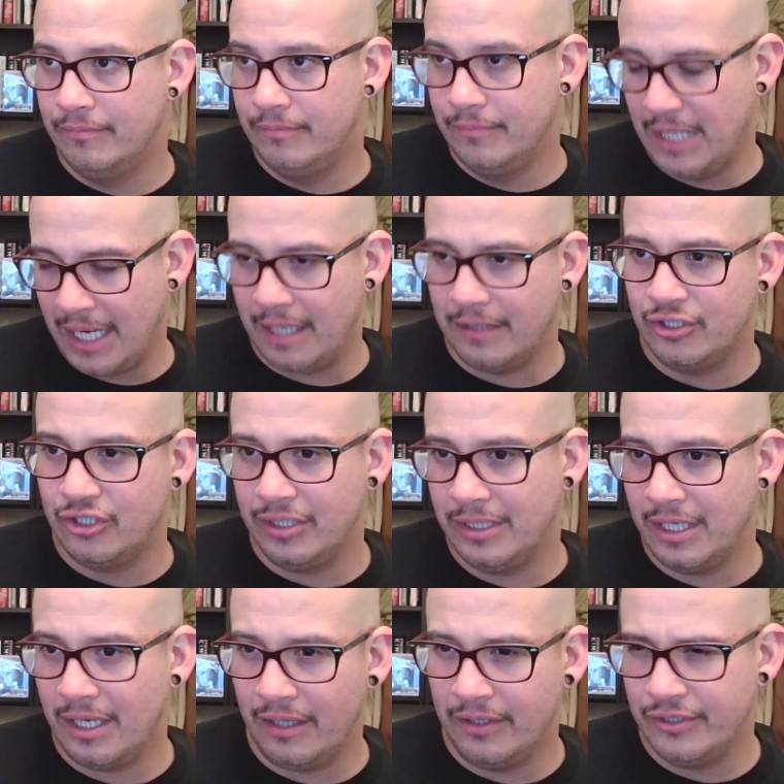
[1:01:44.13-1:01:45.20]
yeah,
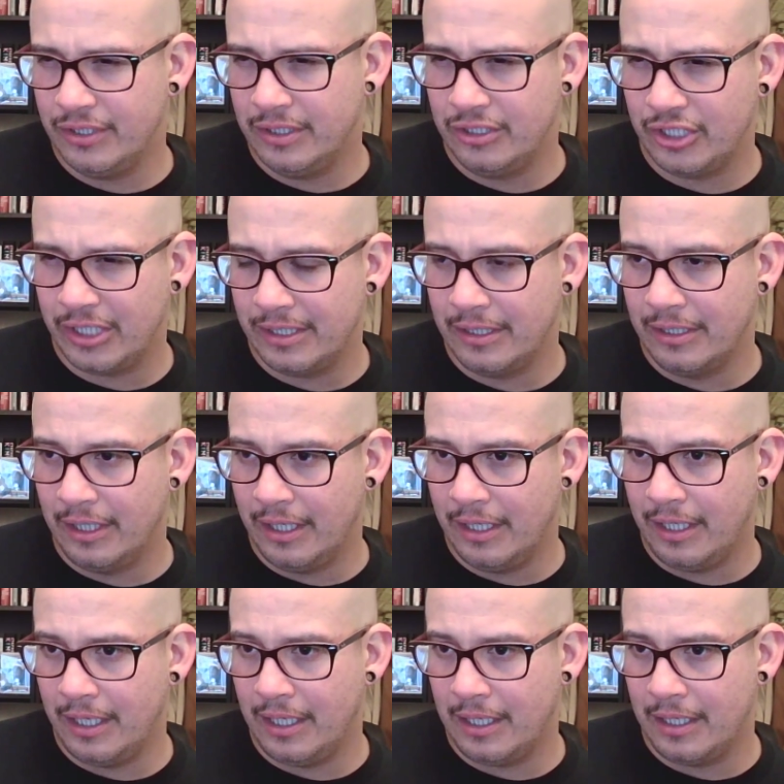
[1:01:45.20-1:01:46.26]
genealogy, gen, uh,
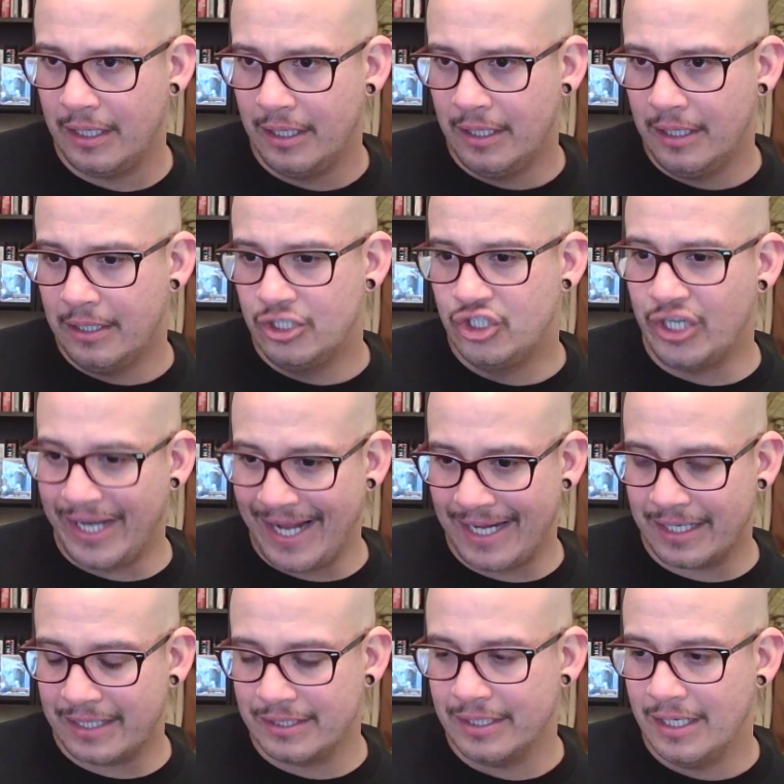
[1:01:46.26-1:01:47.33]
uh,
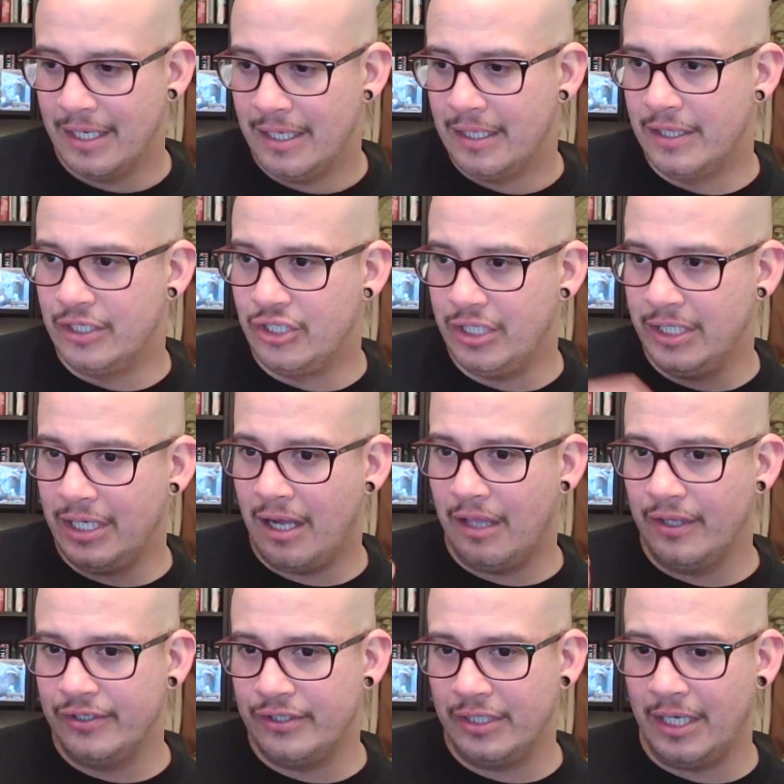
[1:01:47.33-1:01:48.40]
genetics, the
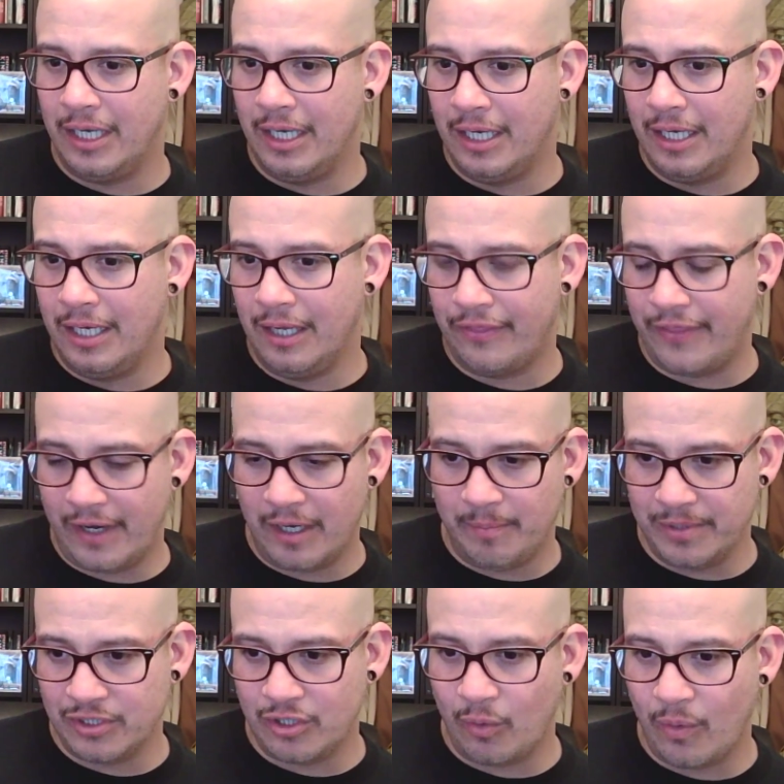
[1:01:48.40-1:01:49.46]
genealogy, uh, a
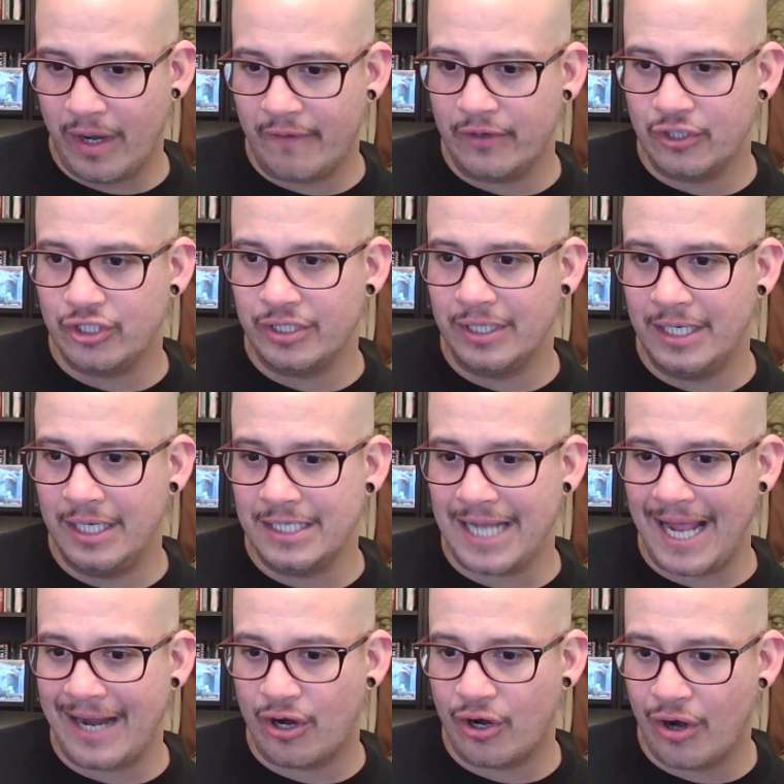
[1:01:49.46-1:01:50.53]
therapist or whatever. She, he's
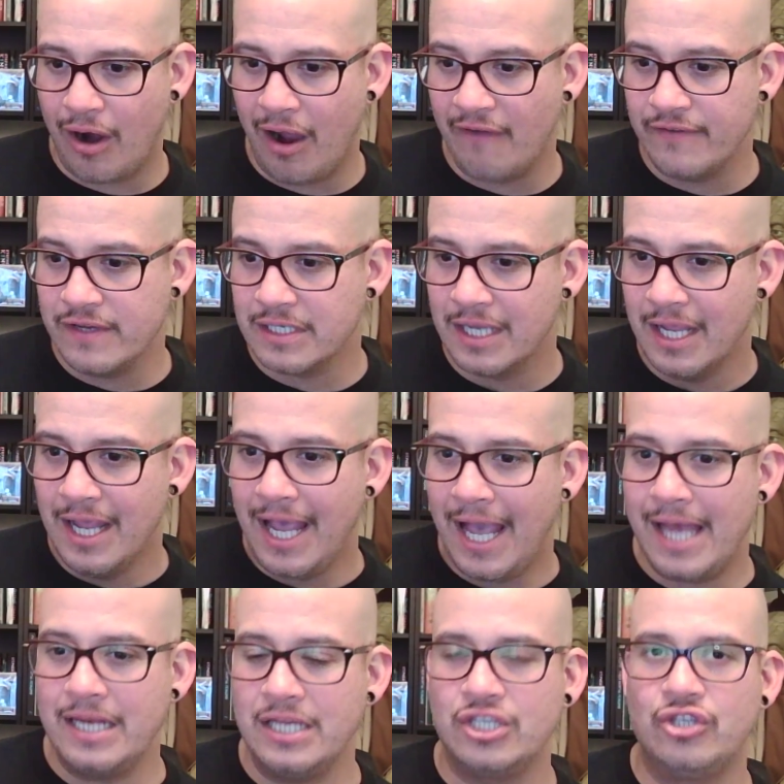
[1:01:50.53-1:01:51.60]
at her office
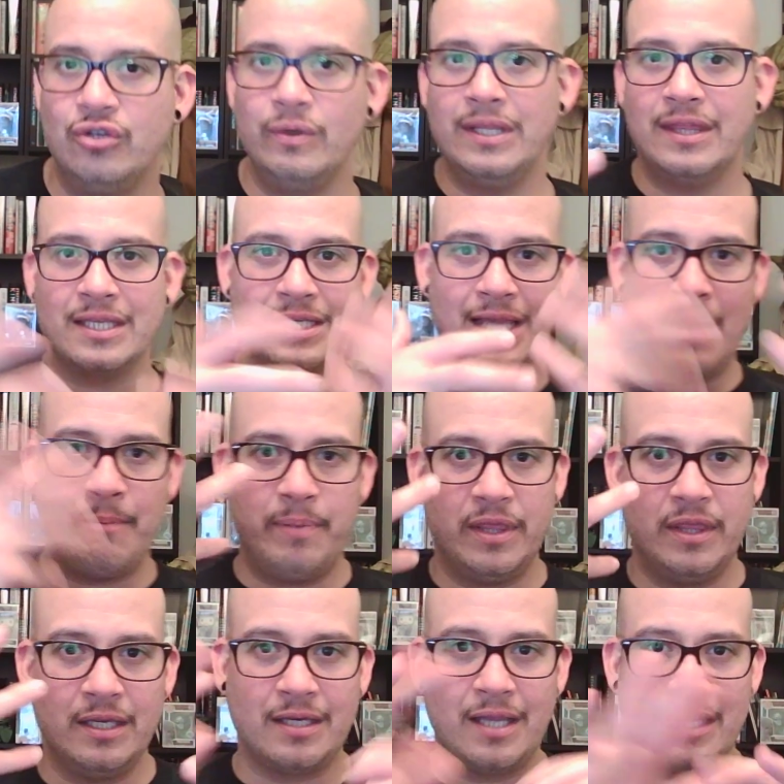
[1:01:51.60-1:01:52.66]
and he's doing this
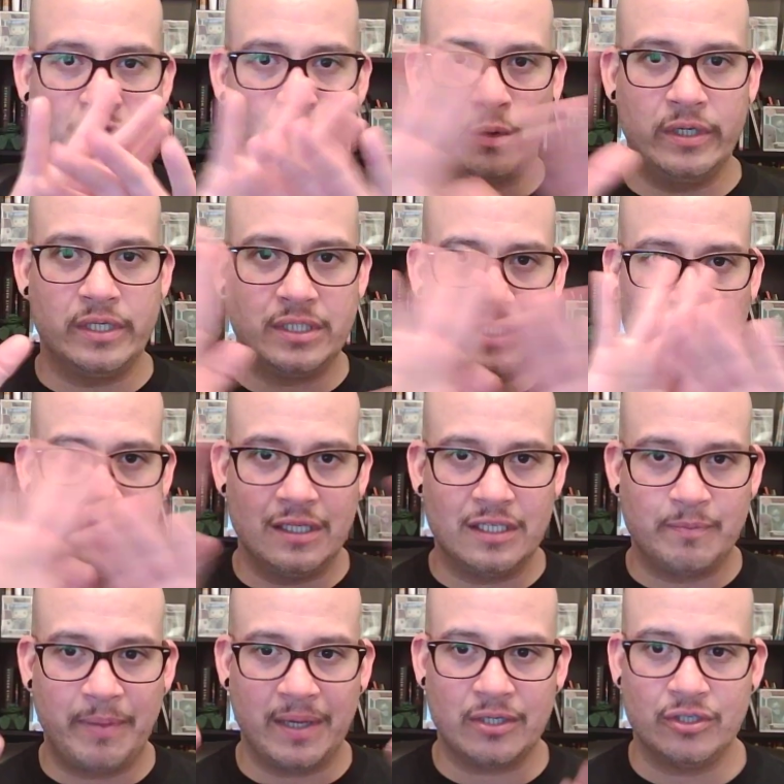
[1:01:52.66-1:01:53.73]
empathy test where he's seeing these
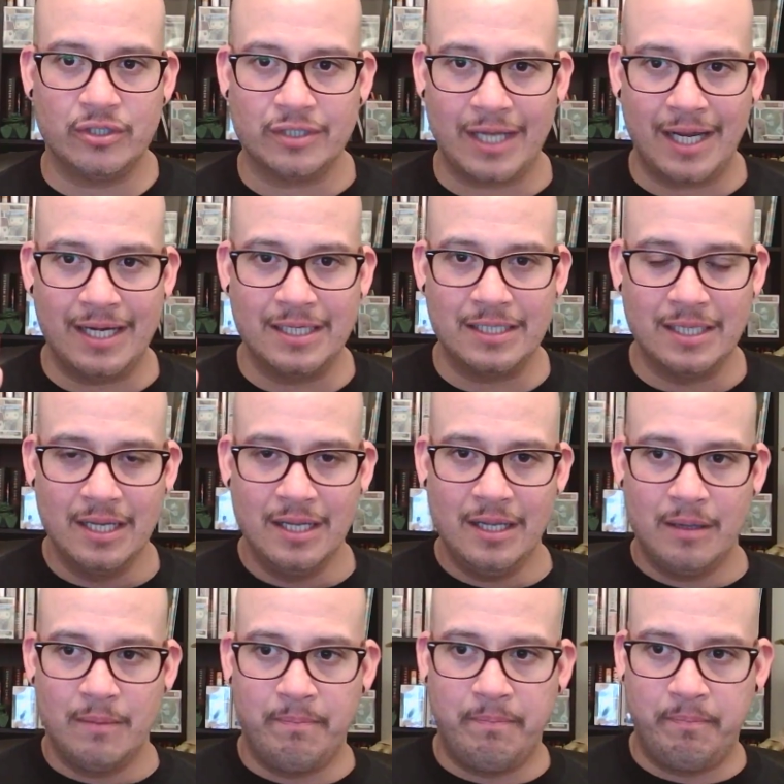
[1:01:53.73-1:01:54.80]
pictures and he's
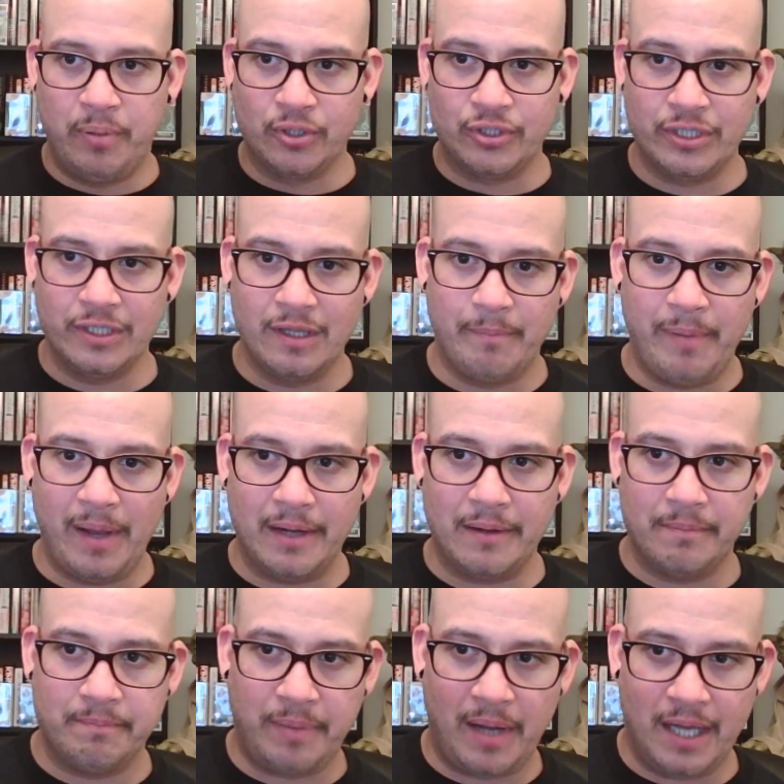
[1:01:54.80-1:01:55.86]
pushing the
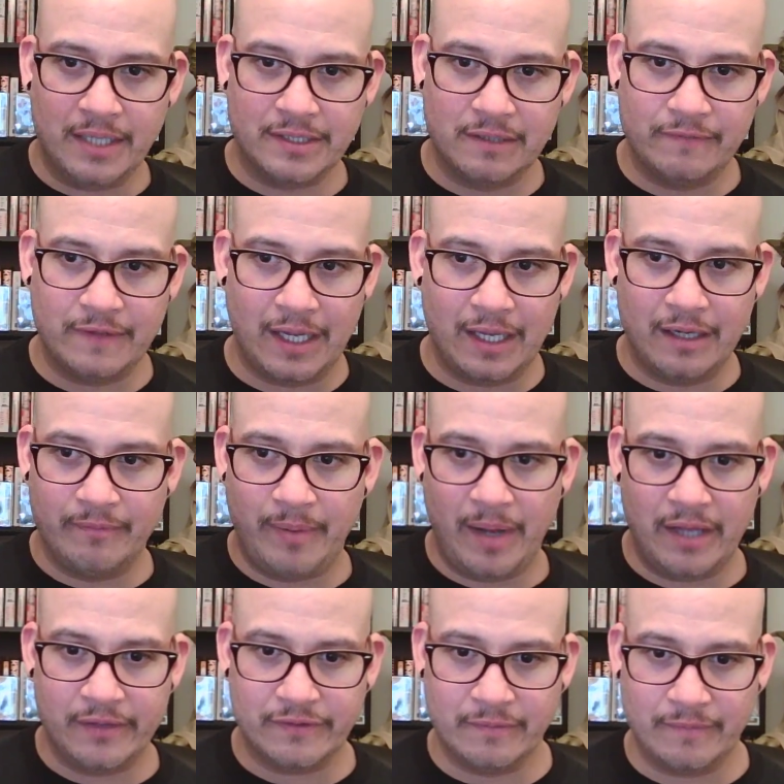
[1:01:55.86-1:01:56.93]
button, positive, negative,
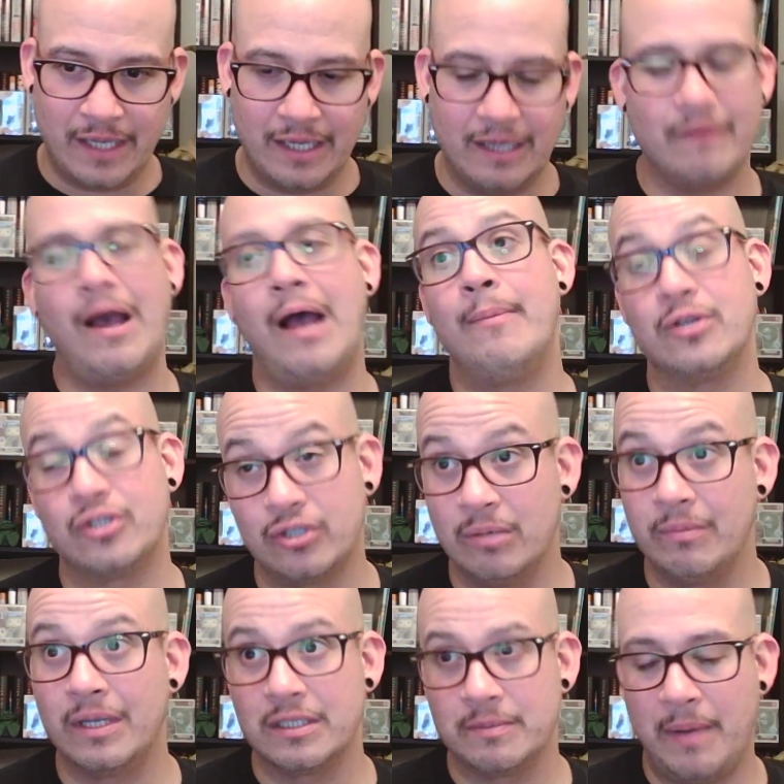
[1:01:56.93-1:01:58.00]
positive, negative. I'm
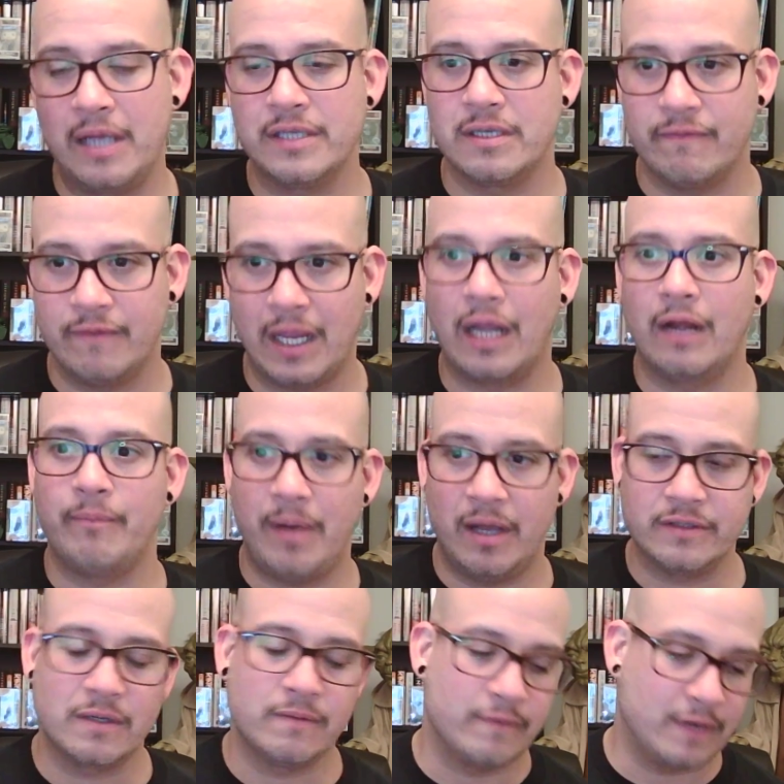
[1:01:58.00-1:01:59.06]
assuming it's positive, negative,
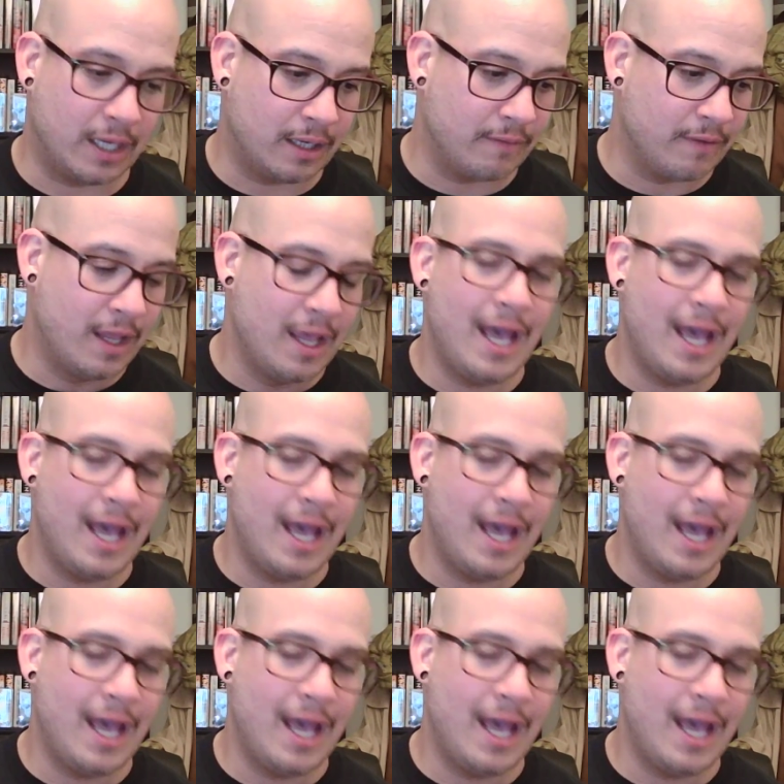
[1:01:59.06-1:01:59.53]
positive, negative.